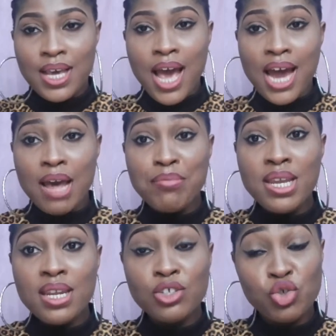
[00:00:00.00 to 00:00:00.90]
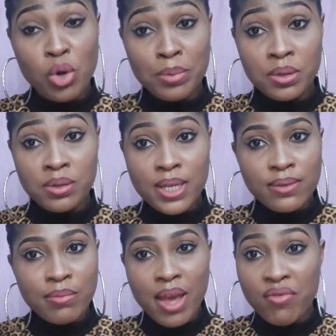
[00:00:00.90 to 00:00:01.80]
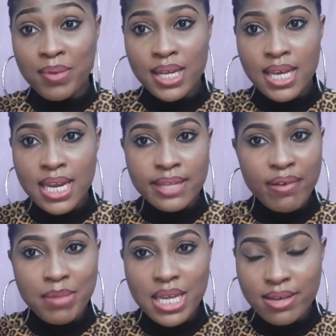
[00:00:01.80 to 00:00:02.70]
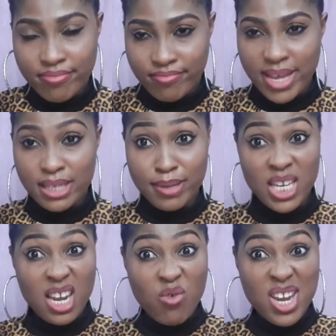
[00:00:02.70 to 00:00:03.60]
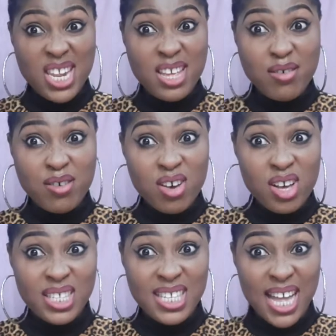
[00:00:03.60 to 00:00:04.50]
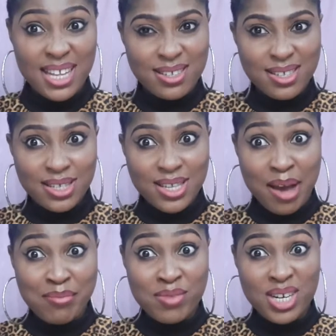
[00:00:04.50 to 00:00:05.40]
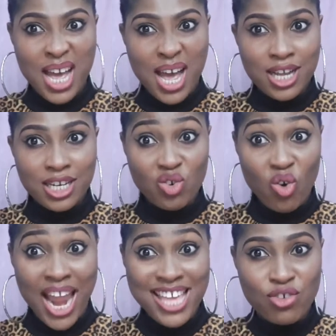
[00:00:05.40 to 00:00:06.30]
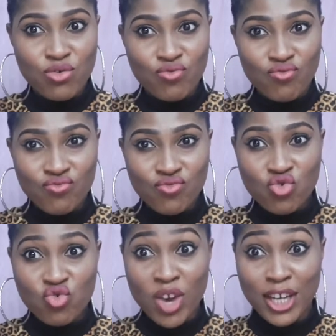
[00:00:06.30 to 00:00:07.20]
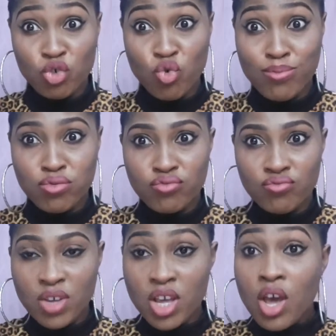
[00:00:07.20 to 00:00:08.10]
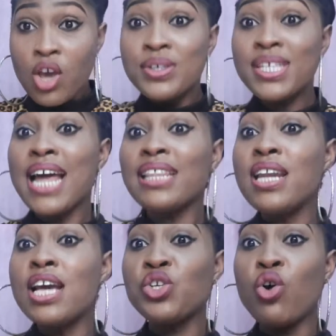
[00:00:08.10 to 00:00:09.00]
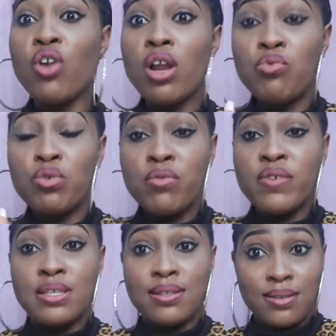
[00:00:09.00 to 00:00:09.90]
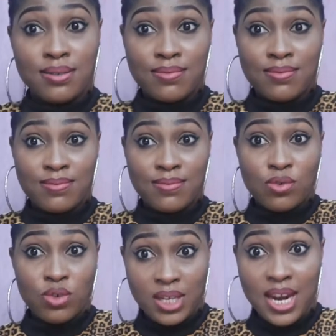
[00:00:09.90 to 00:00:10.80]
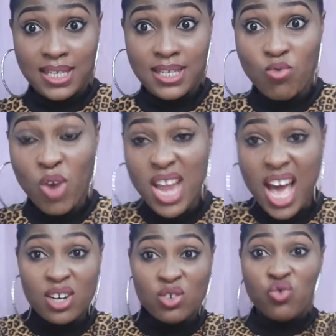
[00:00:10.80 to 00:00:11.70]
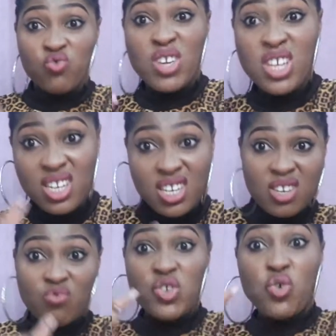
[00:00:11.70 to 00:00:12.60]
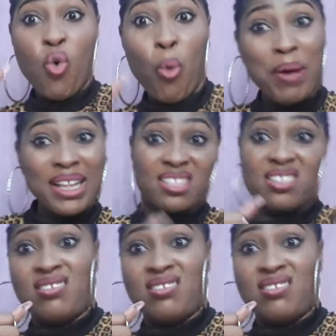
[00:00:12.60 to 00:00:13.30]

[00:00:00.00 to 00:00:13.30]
And I mean this trouble is from everybody in his family. Especially when the sisters and mother don't like you. You're in trouble. You see that thing they show on Hollywood movies? You see that thing where they are doing the widow party?